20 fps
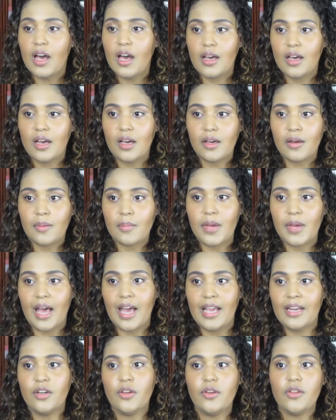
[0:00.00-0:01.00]

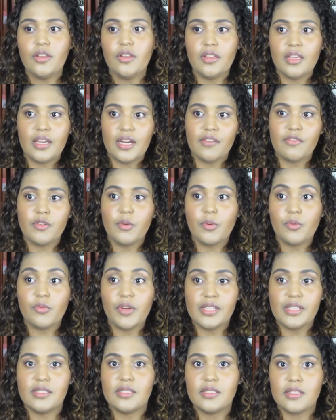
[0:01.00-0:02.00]
I know that everyone
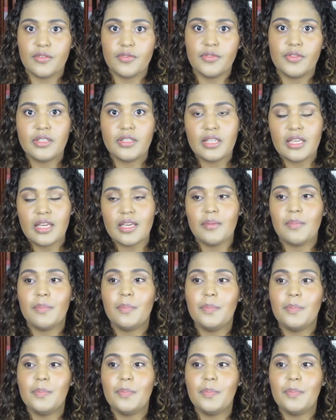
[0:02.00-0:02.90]
writes differently,